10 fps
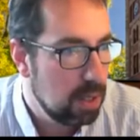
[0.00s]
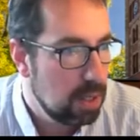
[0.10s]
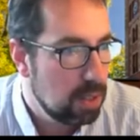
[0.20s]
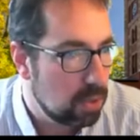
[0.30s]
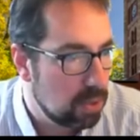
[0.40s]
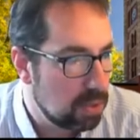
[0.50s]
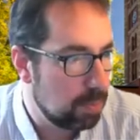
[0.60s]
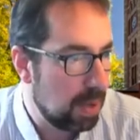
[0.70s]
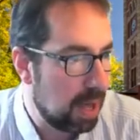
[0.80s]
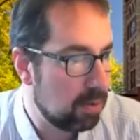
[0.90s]
So does the
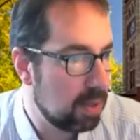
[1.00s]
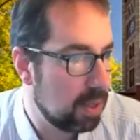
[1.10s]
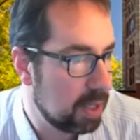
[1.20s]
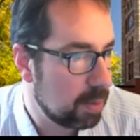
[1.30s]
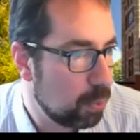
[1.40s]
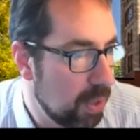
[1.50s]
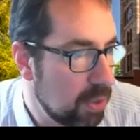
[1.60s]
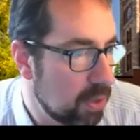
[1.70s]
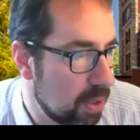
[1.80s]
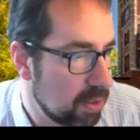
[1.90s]
battery like
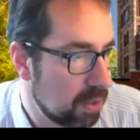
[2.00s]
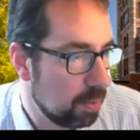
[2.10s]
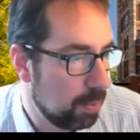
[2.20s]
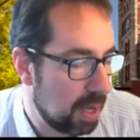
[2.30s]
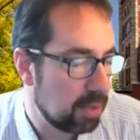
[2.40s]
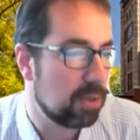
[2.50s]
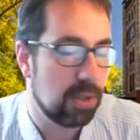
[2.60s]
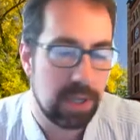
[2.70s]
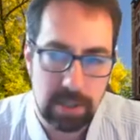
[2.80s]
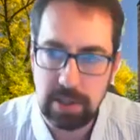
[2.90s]
pre-charge the
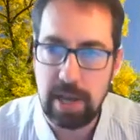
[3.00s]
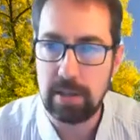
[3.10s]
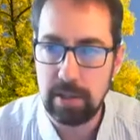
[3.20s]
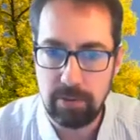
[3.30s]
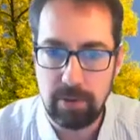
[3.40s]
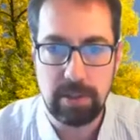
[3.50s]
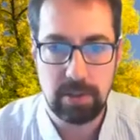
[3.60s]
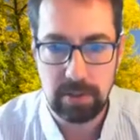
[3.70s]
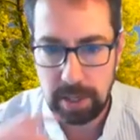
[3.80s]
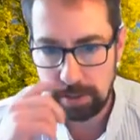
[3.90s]
capacitor? Exactly,
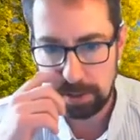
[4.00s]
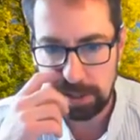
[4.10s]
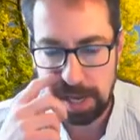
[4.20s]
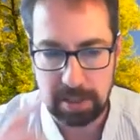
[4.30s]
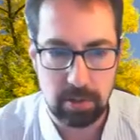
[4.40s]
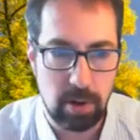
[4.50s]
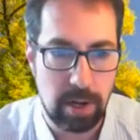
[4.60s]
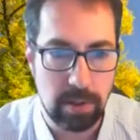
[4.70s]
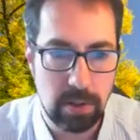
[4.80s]
Francis, that's exactly right.